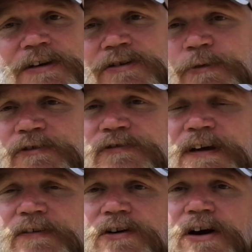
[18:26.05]
do me a
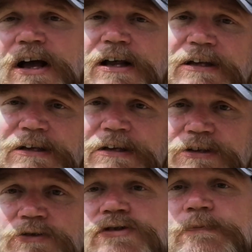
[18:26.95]
favor,
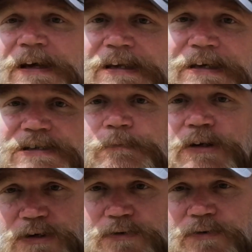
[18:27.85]
use my links
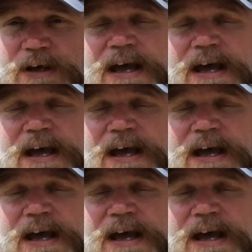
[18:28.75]
below.